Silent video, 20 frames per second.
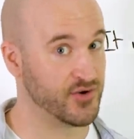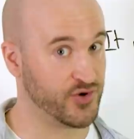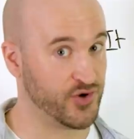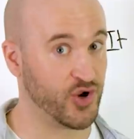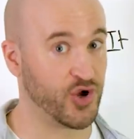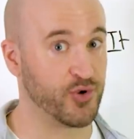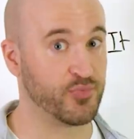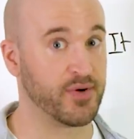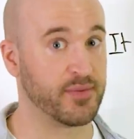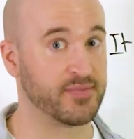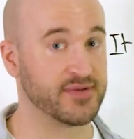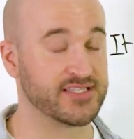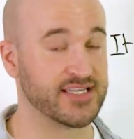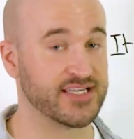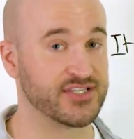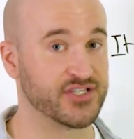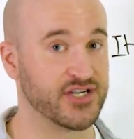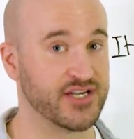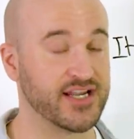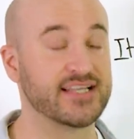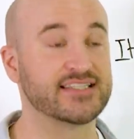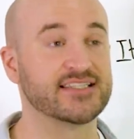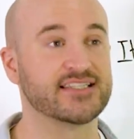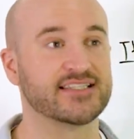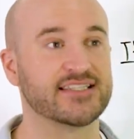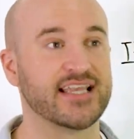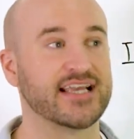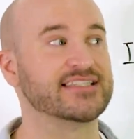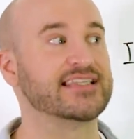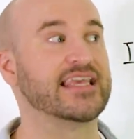No preposition. Is it
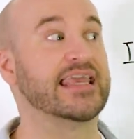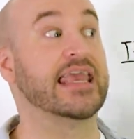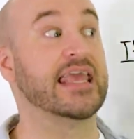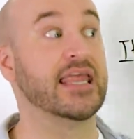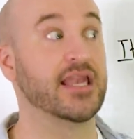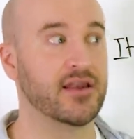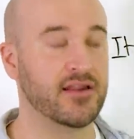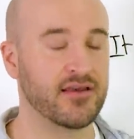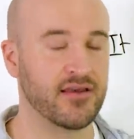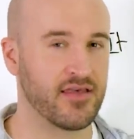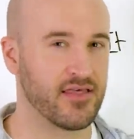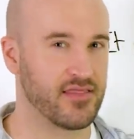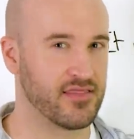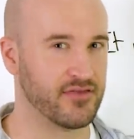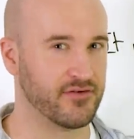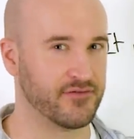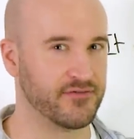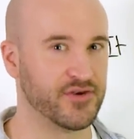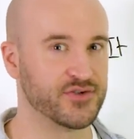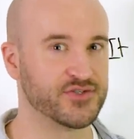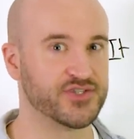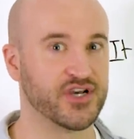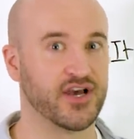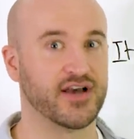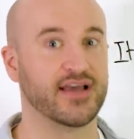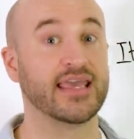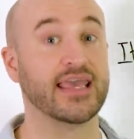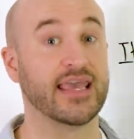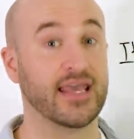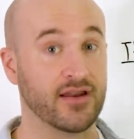set in the
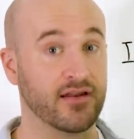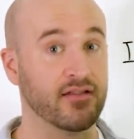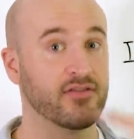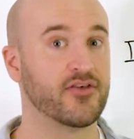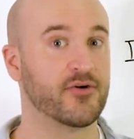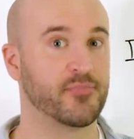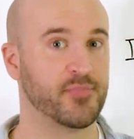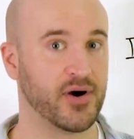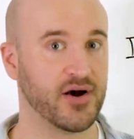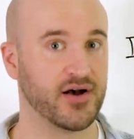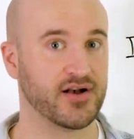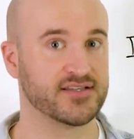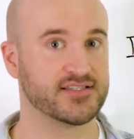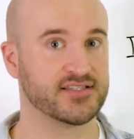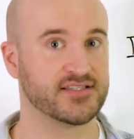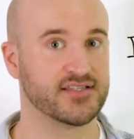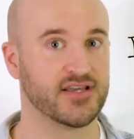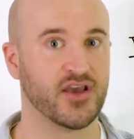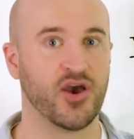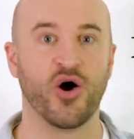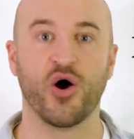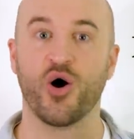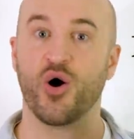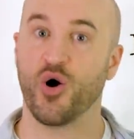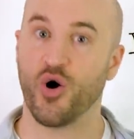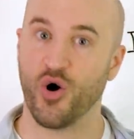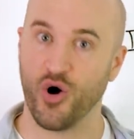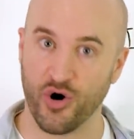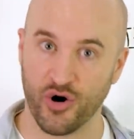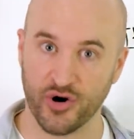future? In the past?
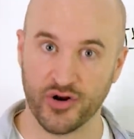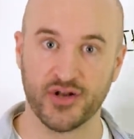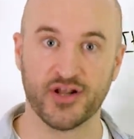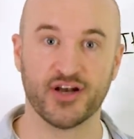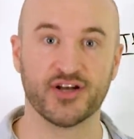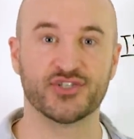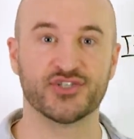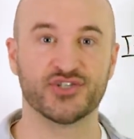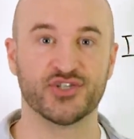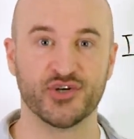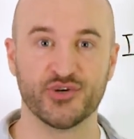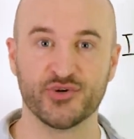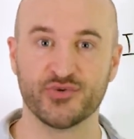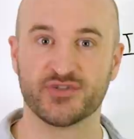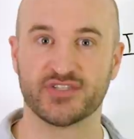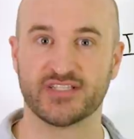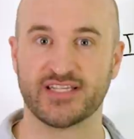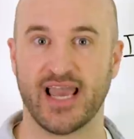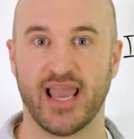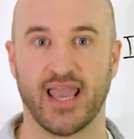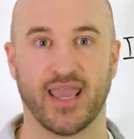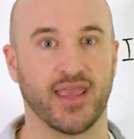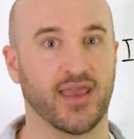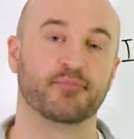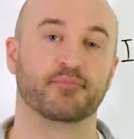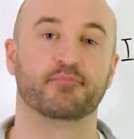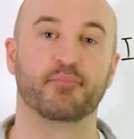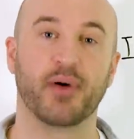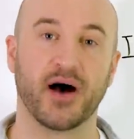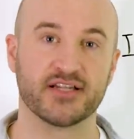On a Tuesday?
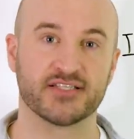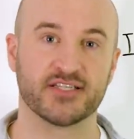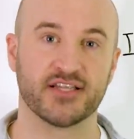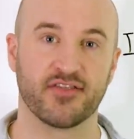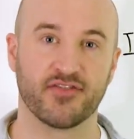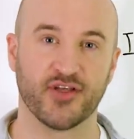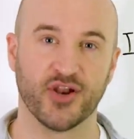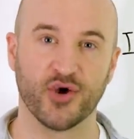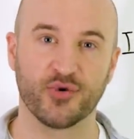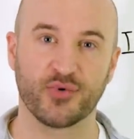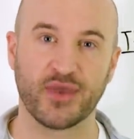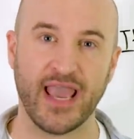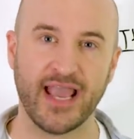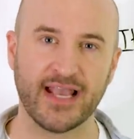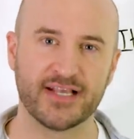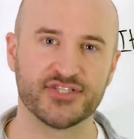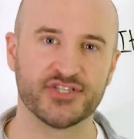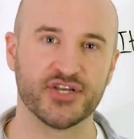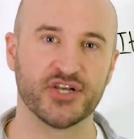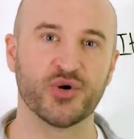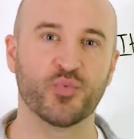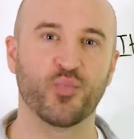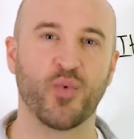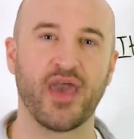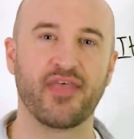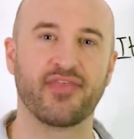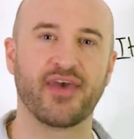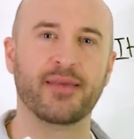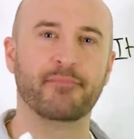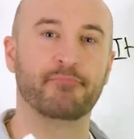But the location
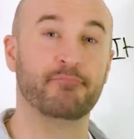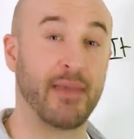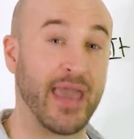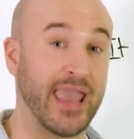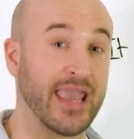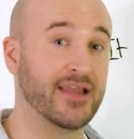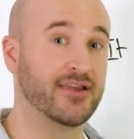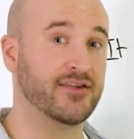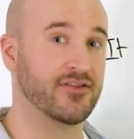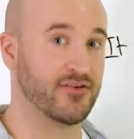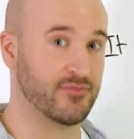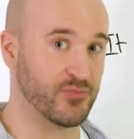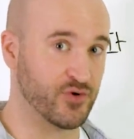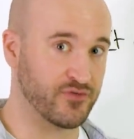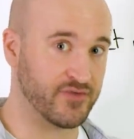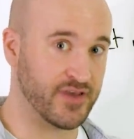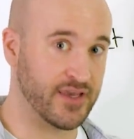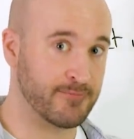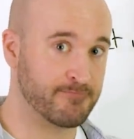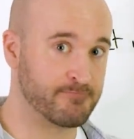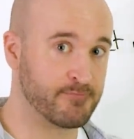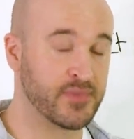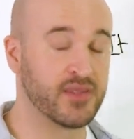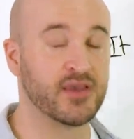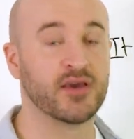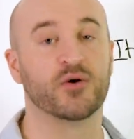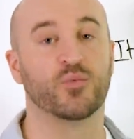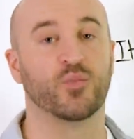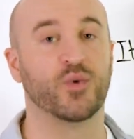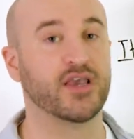where they made the movie,
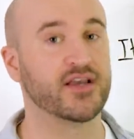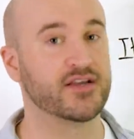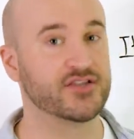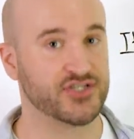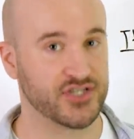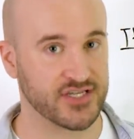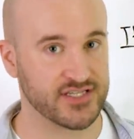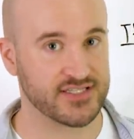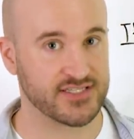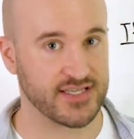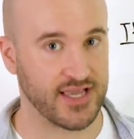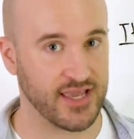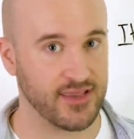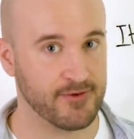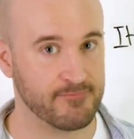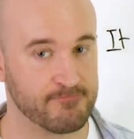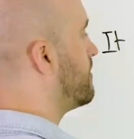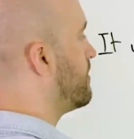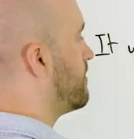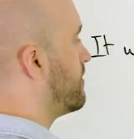we can just say